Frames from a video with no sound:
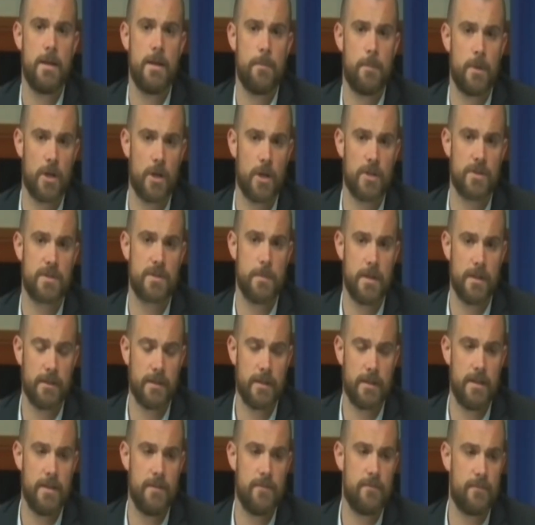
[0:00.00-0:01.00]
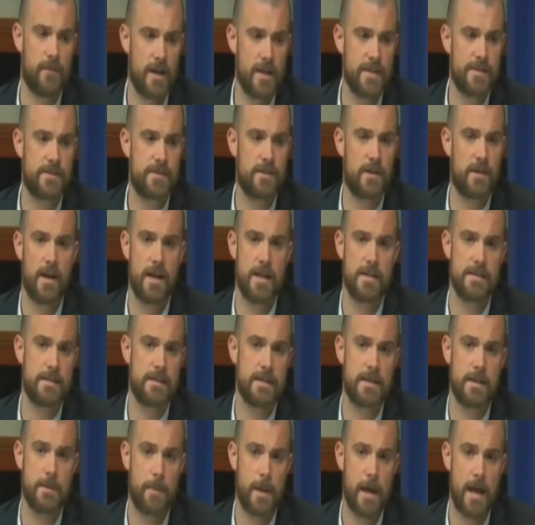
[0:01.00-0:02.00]
But ultimately, Vistar has
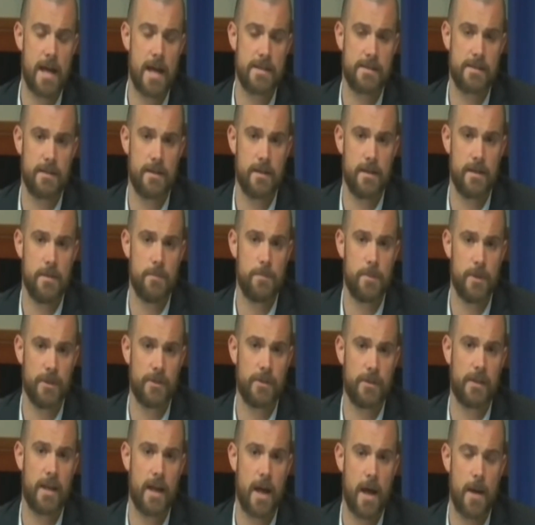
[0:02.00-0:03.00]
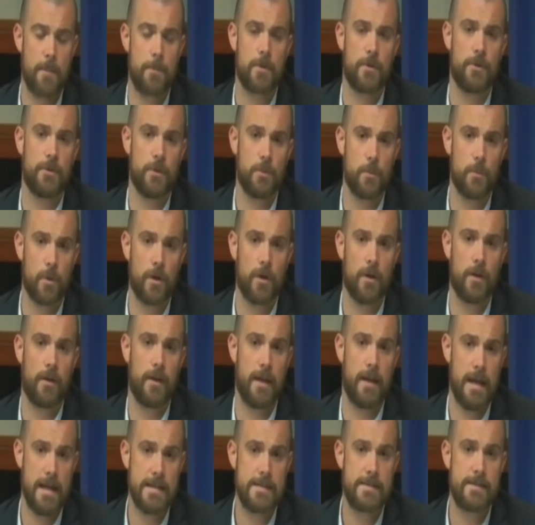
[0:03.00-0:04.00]
the capacity to put the capital to work
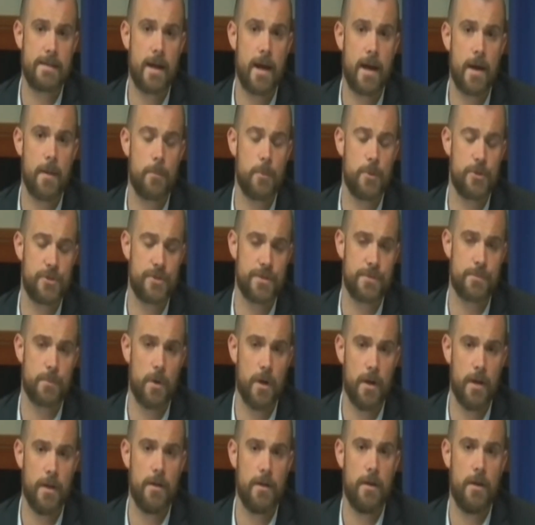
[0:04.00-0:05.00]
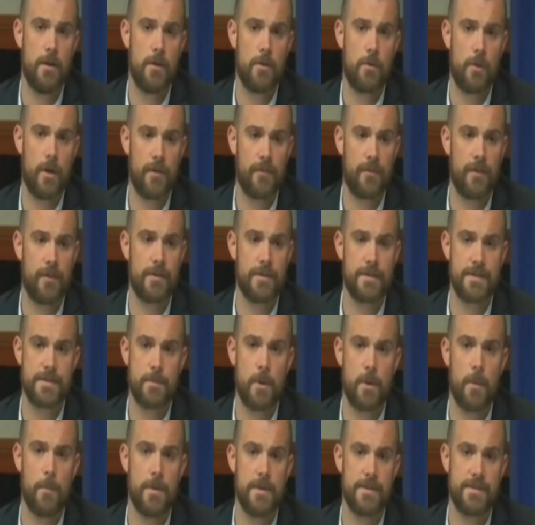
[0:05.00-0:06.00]
ASAP, which is what, quite frankly,
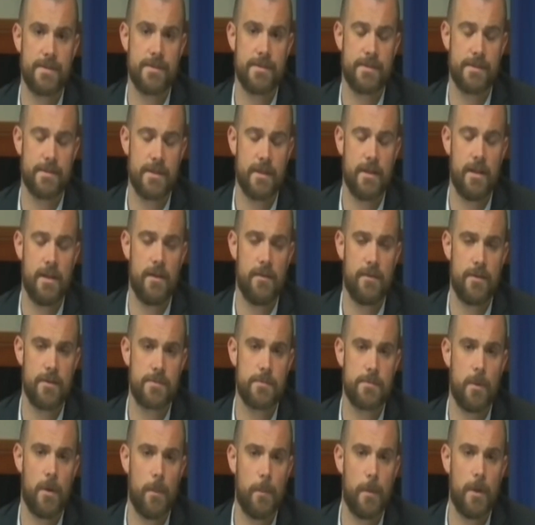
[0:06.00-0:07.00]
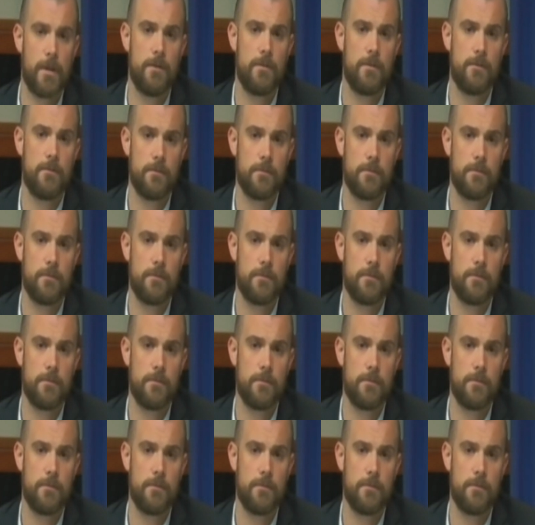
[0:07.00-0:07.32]
small businesses need at this moment.